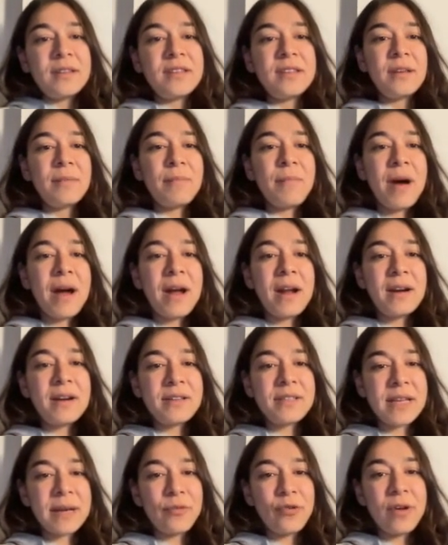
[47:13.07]
The Mar
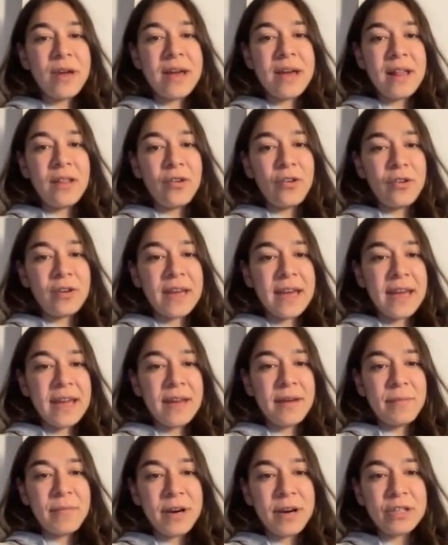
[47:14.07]
Samuel.
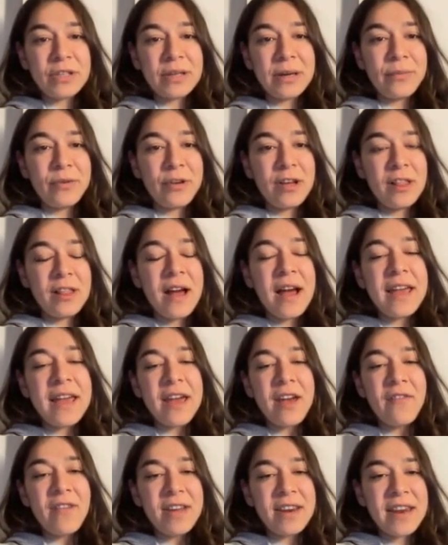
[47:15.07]
Okay, Mar Samuel. I
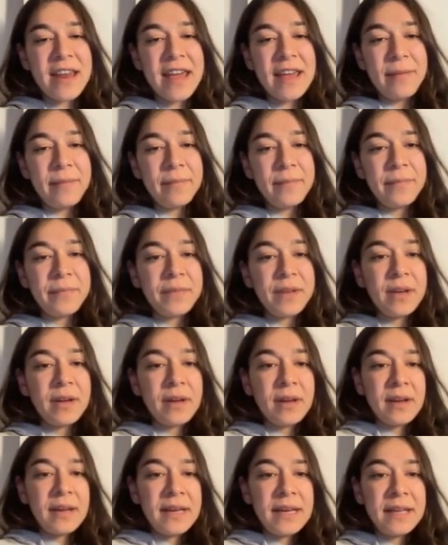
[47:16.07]
have a name.
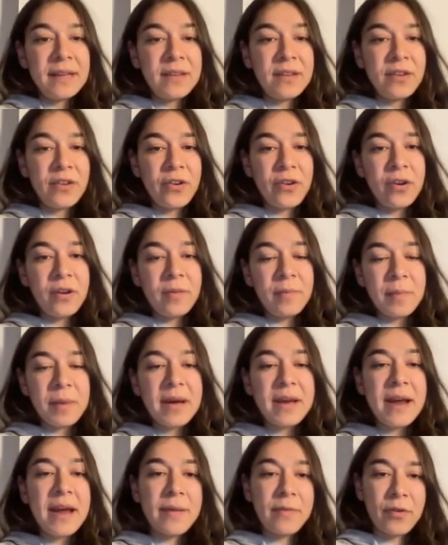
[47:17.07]

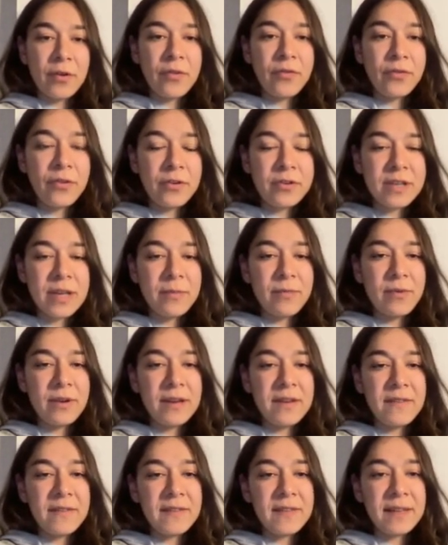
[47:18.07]
But I'm
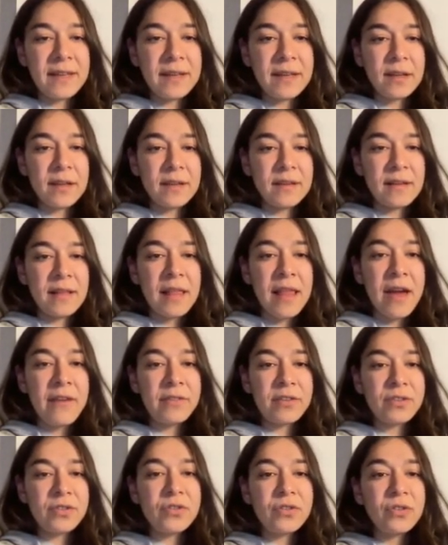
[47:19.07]
reading
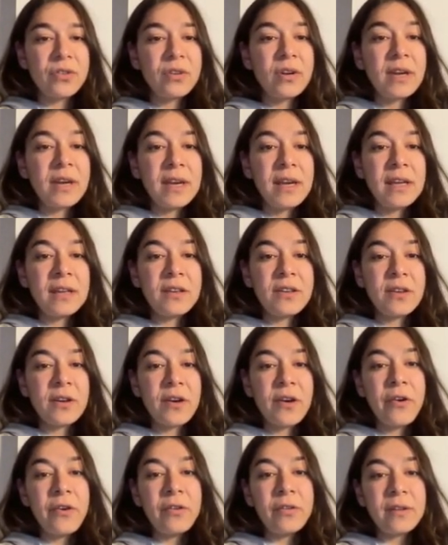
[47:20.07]
11 too. In
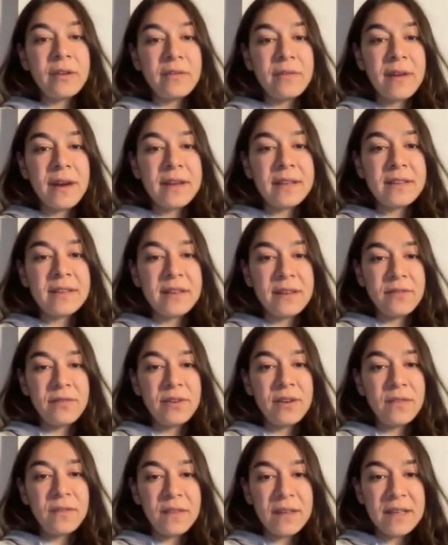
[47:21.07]
the early
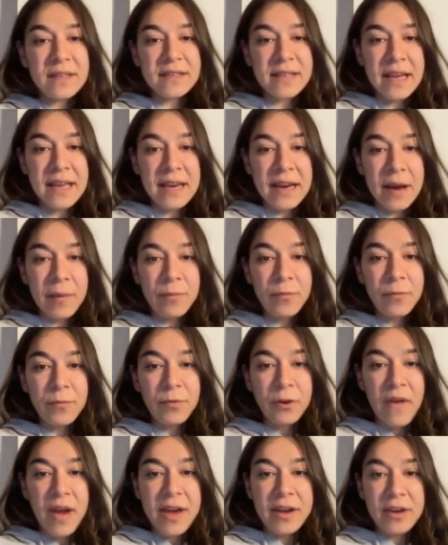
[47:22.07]
1950s, a number
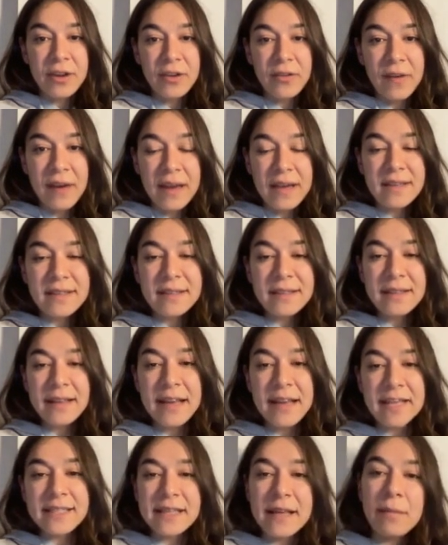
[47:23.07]
of educational
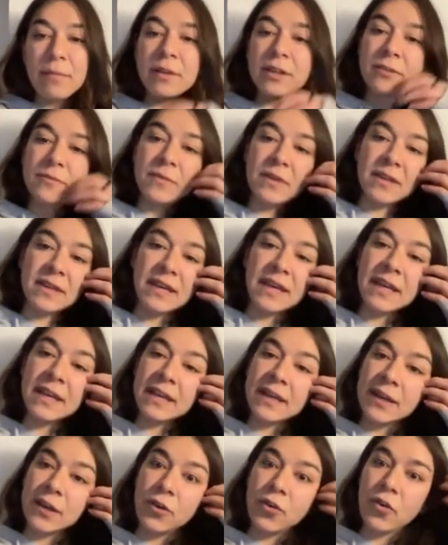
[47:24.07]
establishments
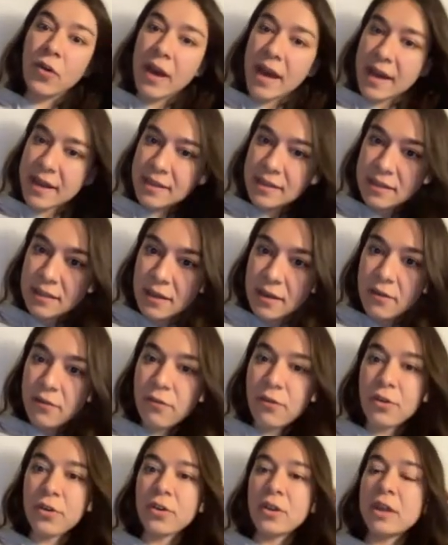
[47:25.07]
in the US
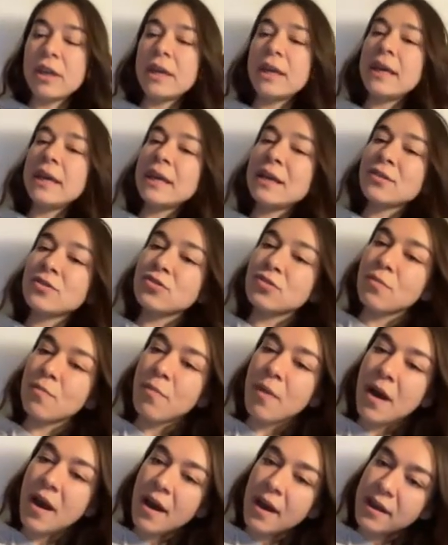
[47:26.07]
were keen to
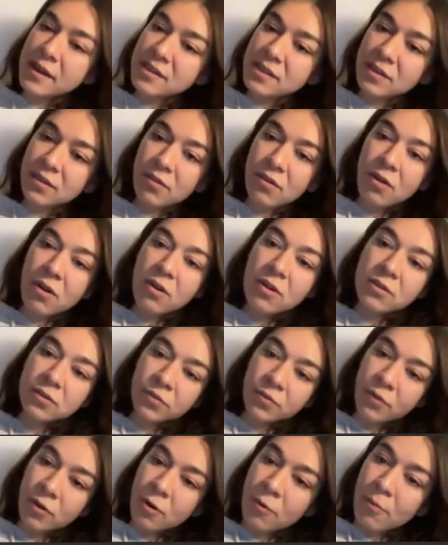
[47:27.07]
buy scrolls
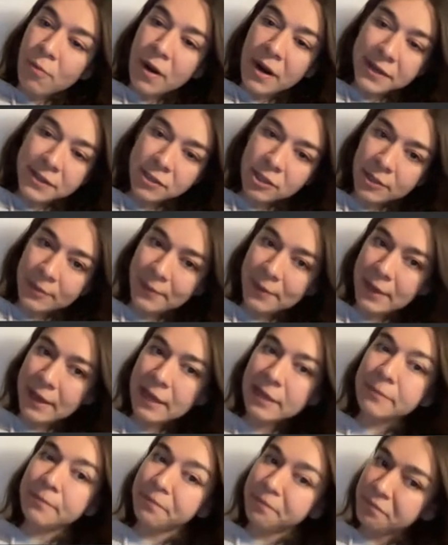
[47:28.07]
from Mar
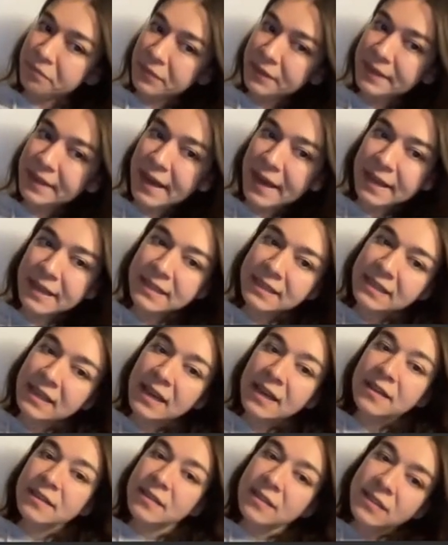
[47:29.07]
Samuel. Nice.
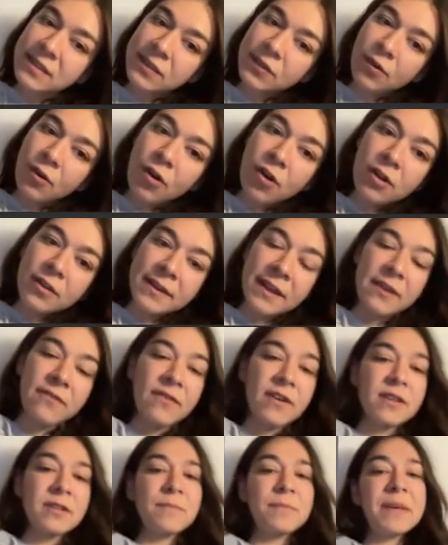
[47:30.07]
The scroll
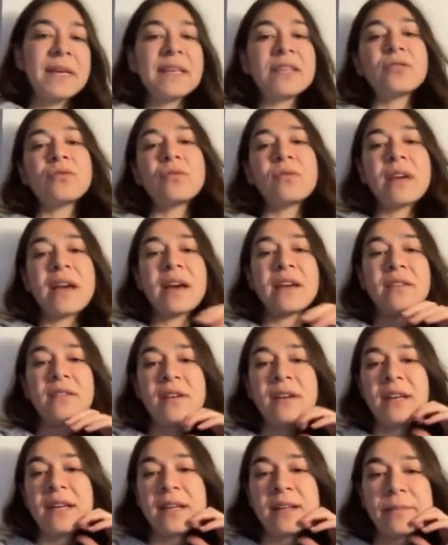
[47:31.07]
that was pieced together
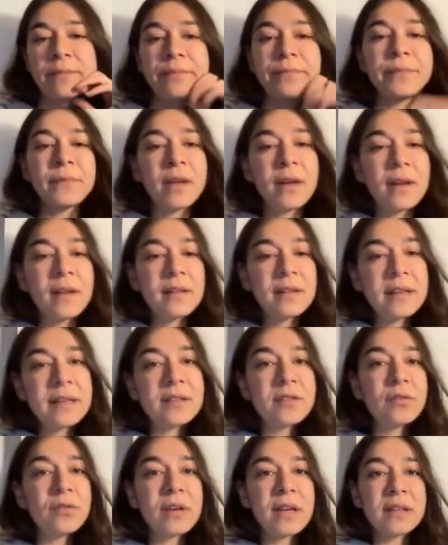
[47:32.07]
in.
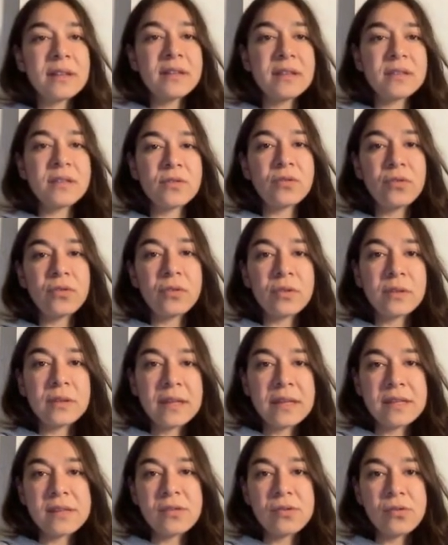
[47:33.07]
Let's look at these
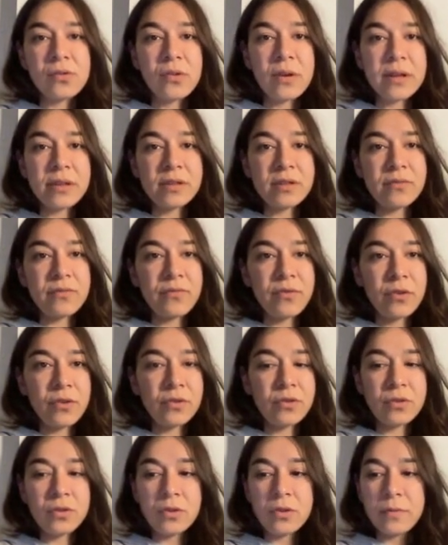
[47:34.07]
two questions
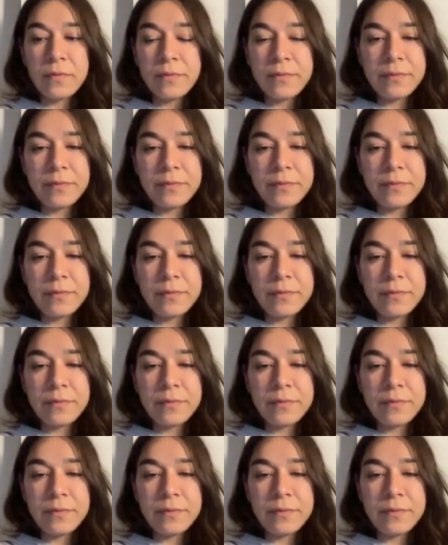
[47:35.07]
first.